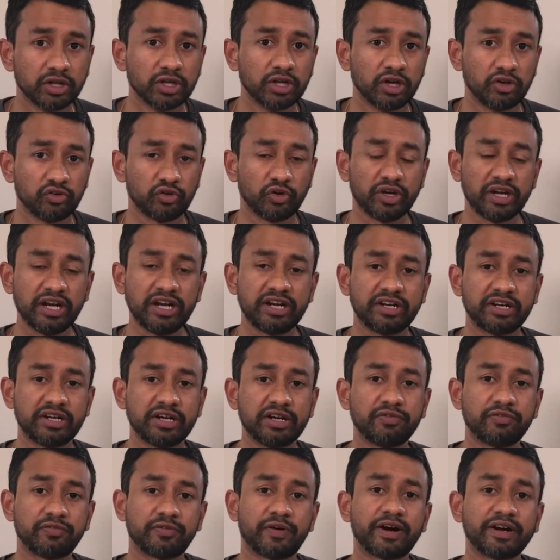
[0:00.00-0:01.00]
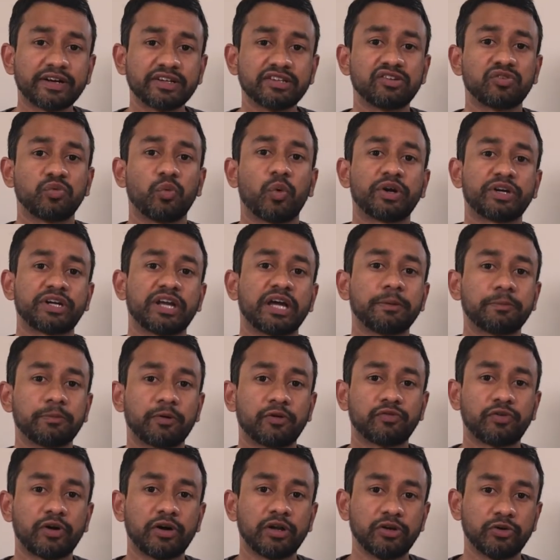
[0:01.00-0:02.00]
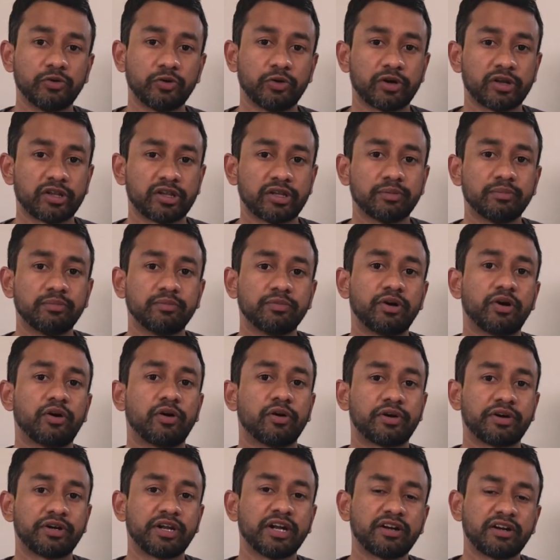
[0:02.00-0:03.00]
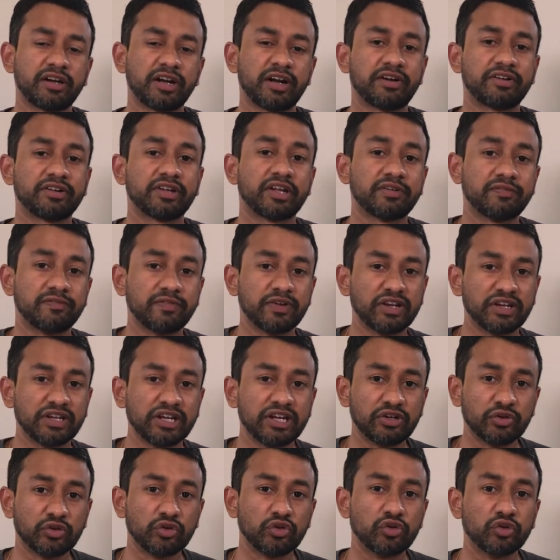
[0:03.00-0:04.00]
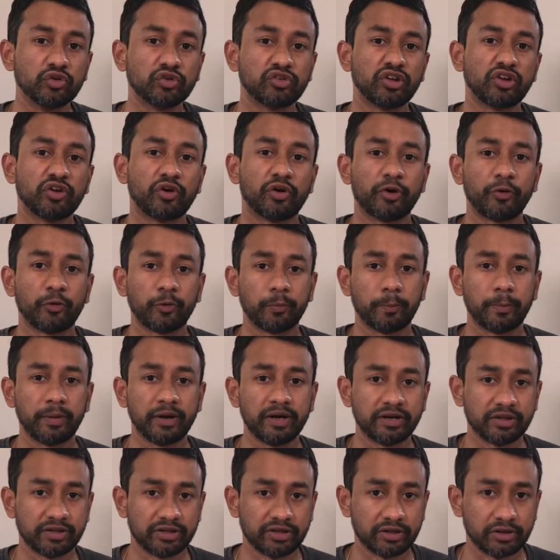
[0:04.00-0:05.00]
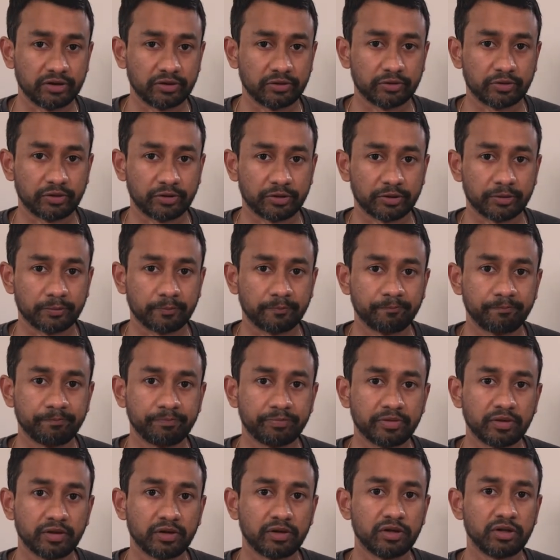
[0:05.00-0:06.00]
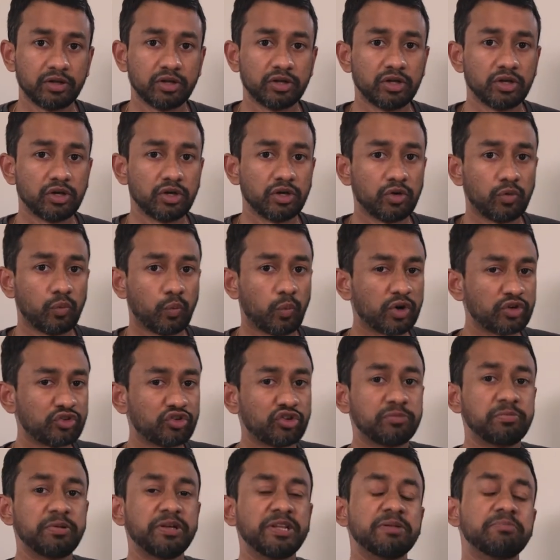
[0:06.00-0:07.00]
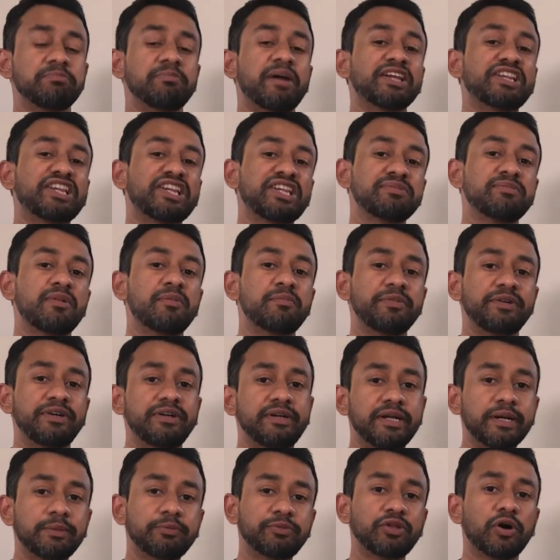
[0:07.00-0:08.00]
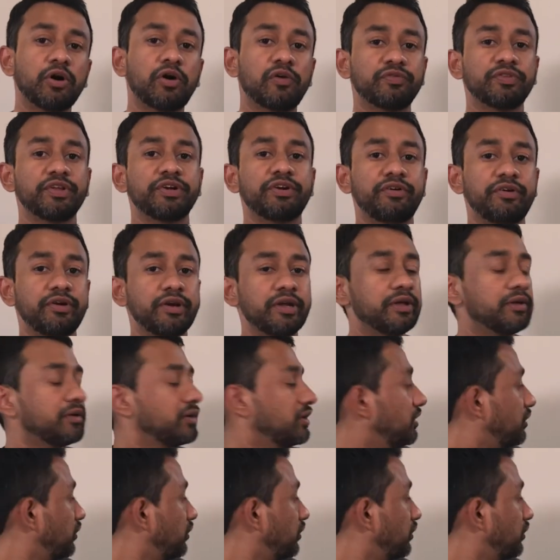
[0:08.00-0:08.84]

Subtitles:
So it defines what type of algorithm or technique that we need to use in order to build the algorithm. What should be the maximum depth of the tree?